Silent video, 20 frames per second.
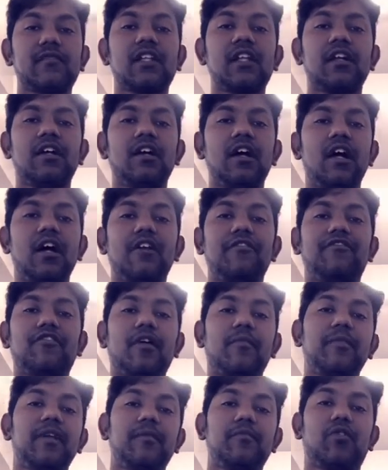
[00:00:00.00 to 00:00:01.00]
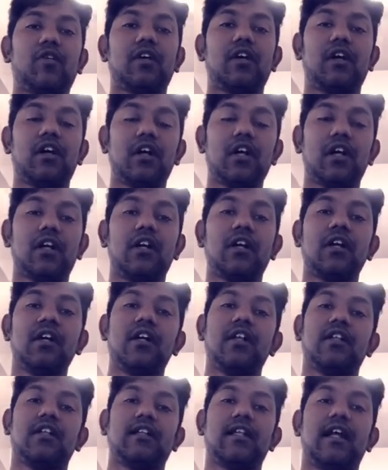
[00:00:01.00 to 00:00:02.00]
from him or her,
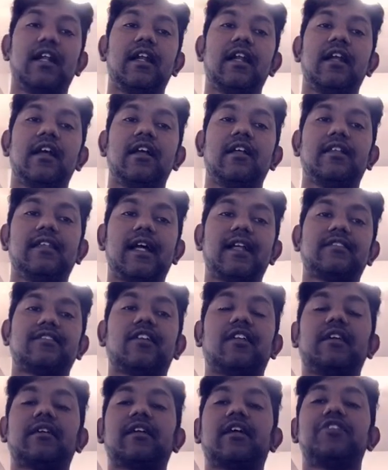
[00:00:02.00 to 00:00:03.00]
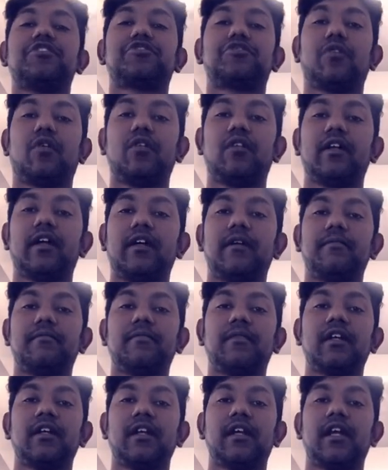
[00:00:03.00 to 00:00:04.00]
then that's going to control him
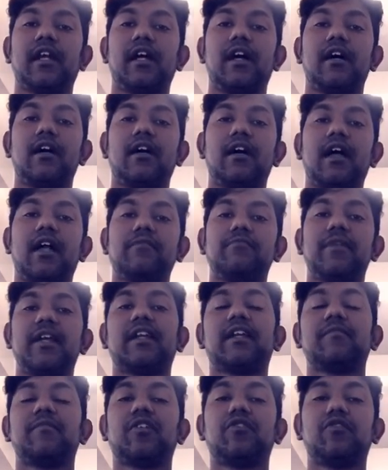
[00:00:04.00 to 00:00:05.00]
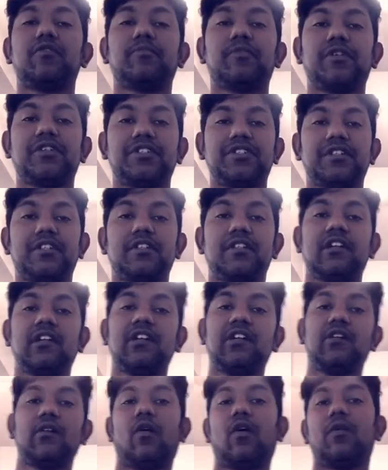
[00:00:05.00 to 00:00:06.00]
and make him a good person
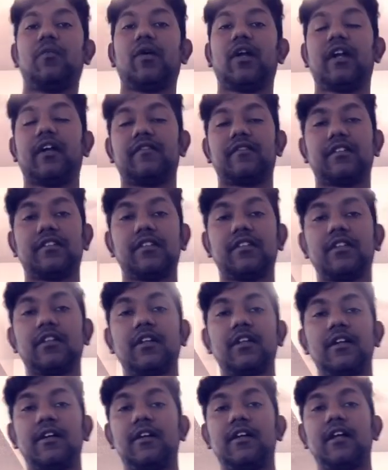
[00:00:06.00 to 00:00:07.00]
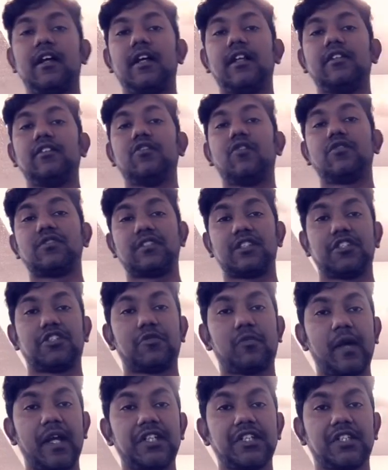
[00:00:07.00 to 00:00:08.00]
or whatever in those
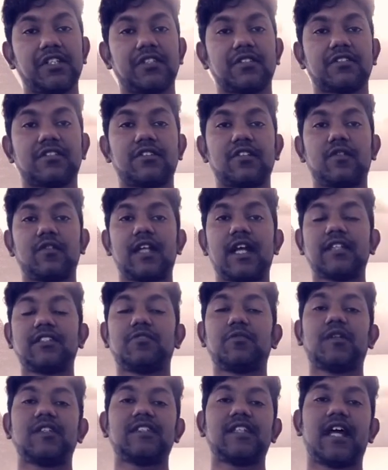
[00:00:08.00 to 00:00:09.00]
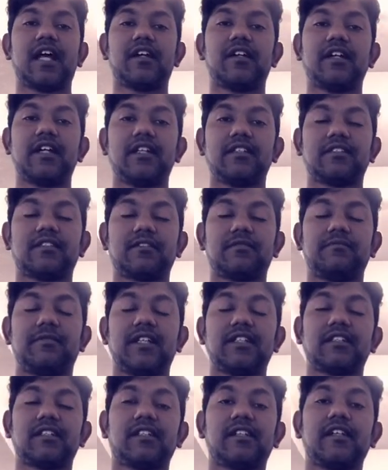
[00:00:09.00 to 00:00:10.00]
situations. So that's what Saturn is
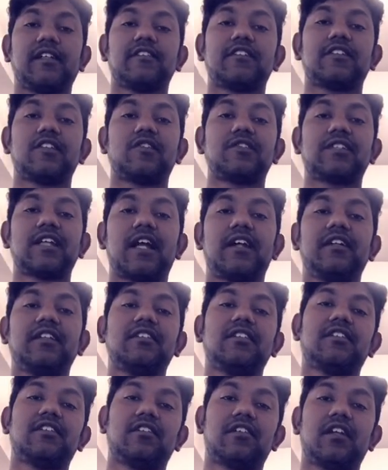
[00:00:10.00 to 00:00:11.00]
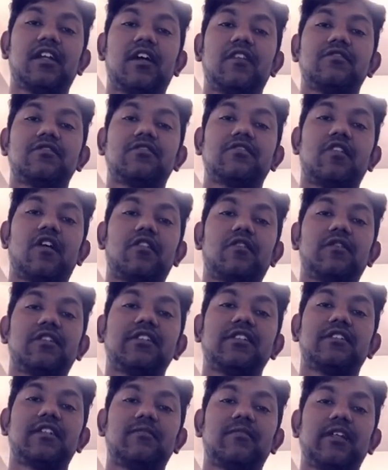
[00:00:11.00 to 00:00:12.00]
basically. So Saturn in the third house, not only
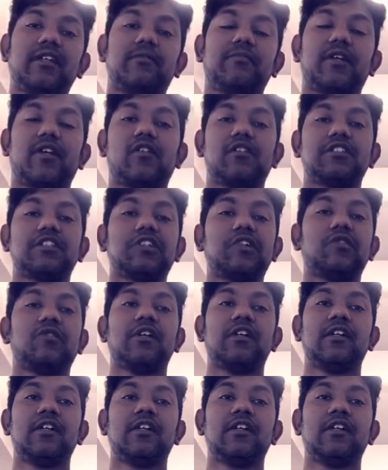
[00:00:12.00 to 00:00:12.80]
sibling, but also